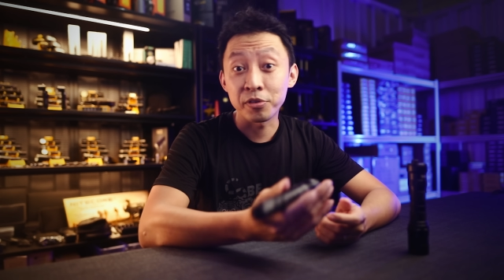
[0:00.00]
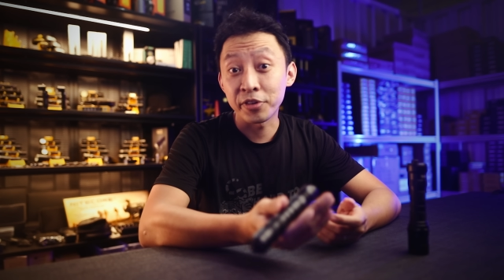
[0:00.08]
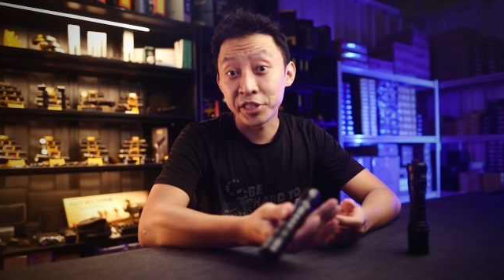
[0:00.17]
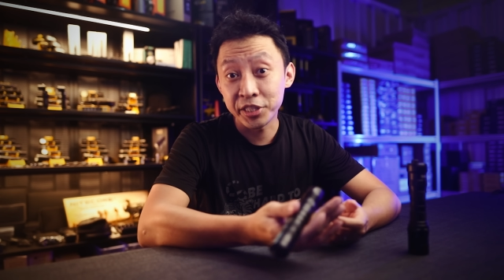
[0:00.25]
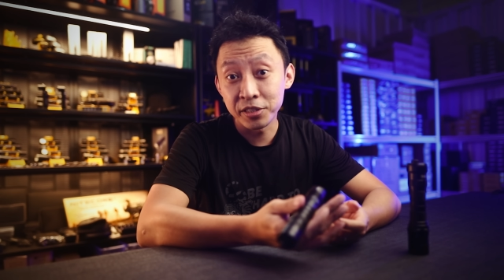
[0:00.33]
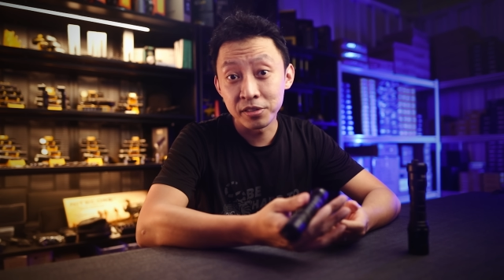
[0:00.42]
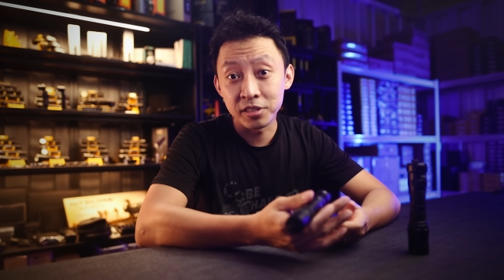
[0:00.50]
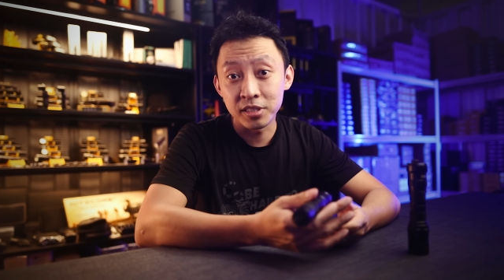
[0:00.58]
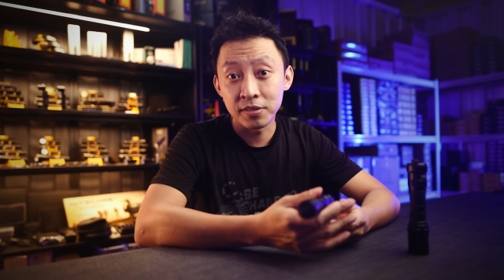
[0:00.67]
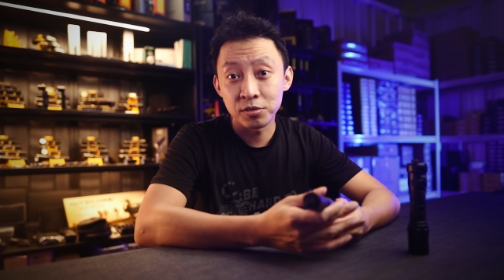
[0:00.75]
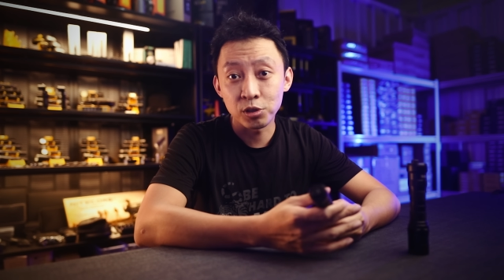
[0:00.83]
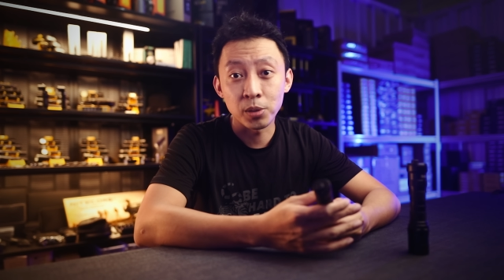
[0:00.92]
professional
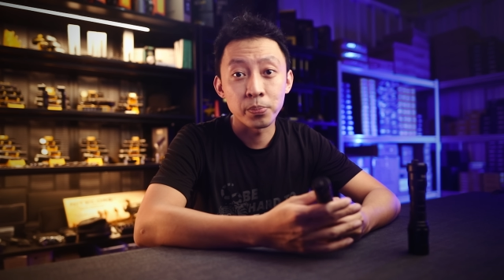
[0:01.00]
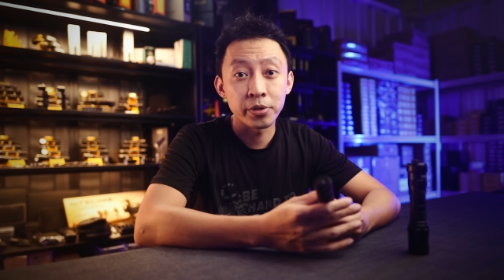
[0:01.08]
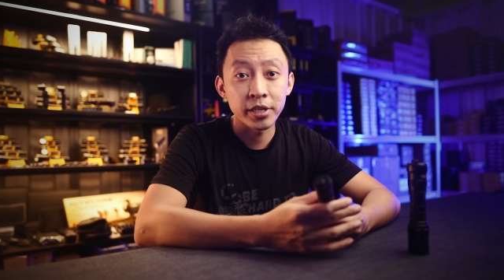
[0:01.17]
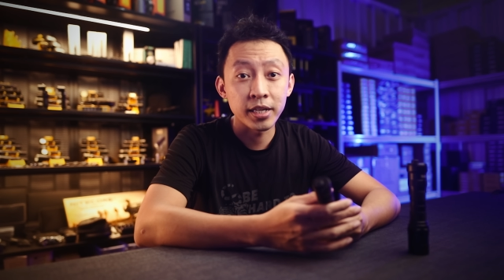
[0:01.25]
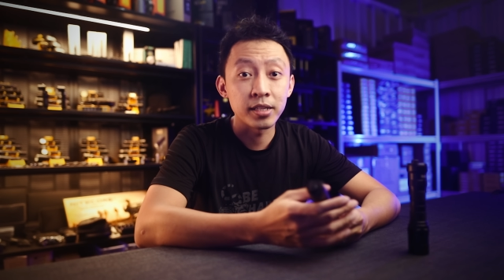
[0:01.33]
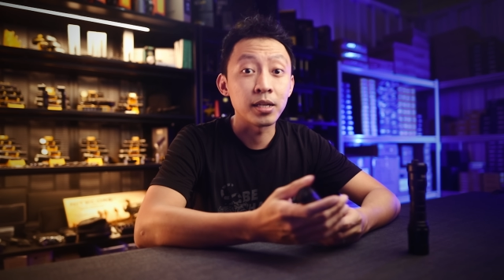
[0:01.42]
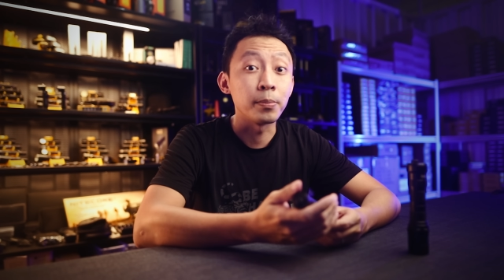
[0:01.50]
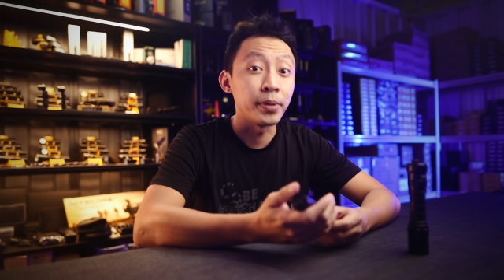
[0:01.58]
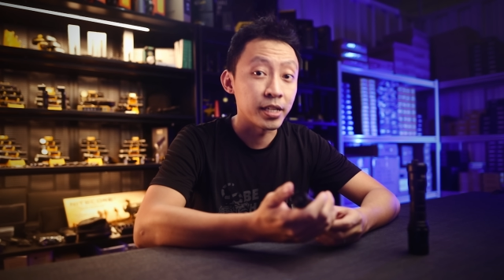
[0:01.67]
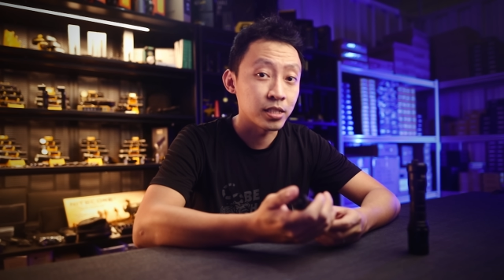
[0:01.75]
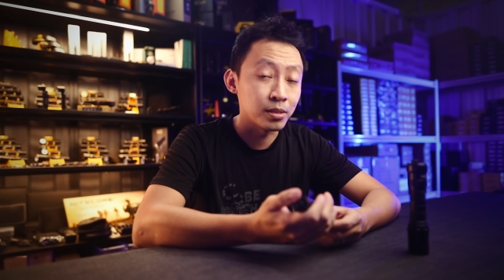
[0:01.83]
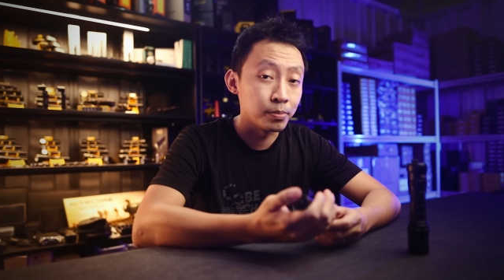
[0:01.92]
deserves to operate at their
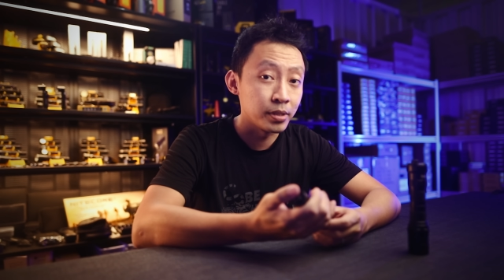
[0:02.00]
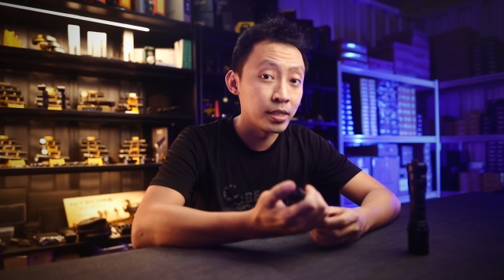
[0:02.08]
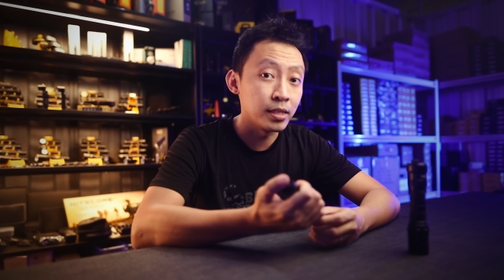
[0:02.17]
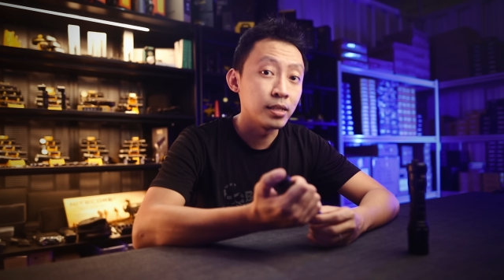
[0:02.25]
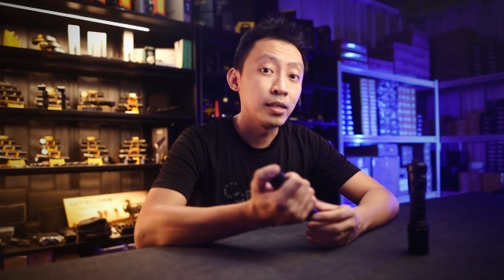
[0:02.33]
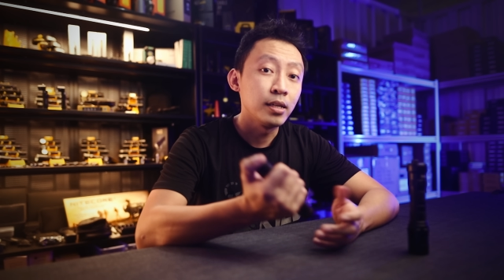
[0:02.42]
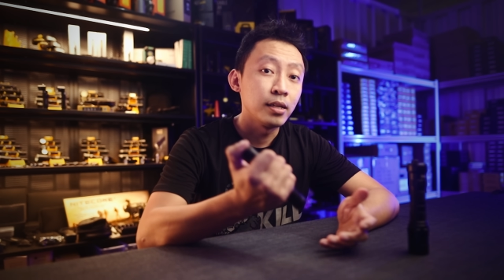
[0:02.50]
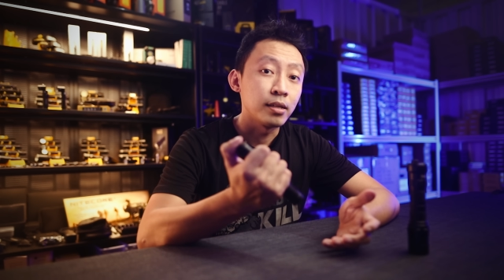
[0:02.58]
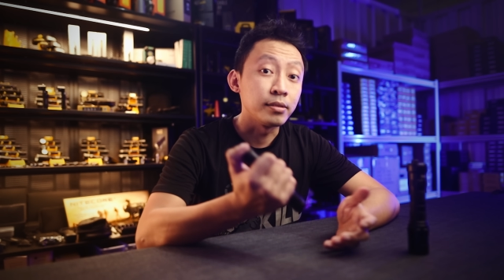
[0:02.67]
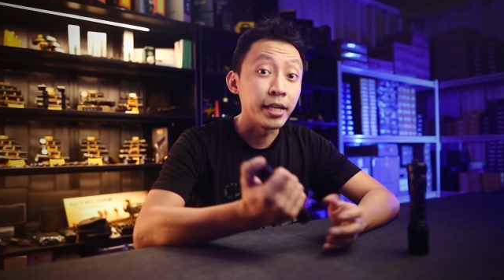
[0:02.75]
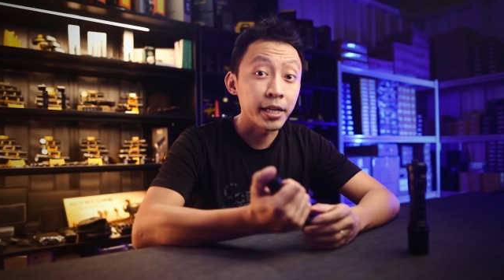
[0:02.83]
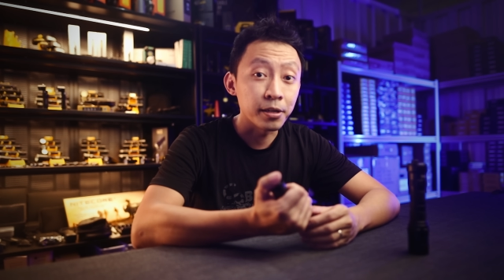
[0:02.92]
best, be it
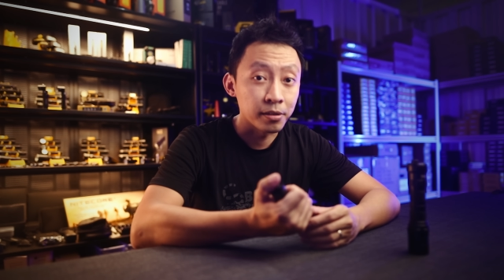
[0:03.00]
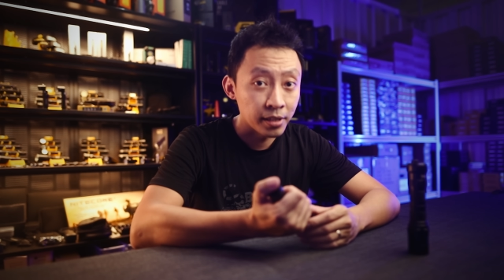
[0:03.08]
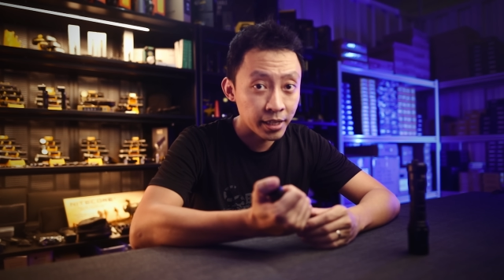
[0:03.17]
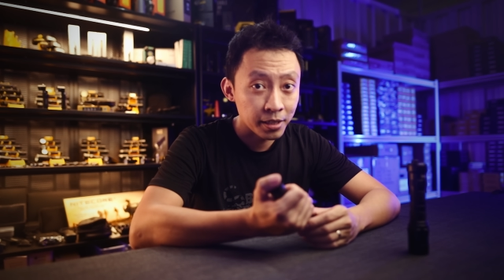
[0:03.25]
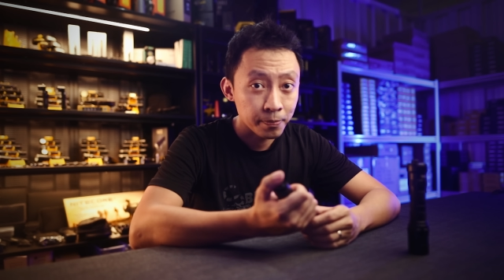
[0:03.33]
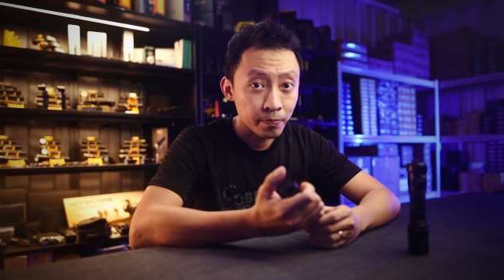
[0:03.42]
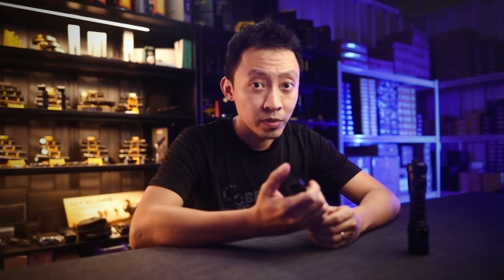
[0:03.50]
day or night.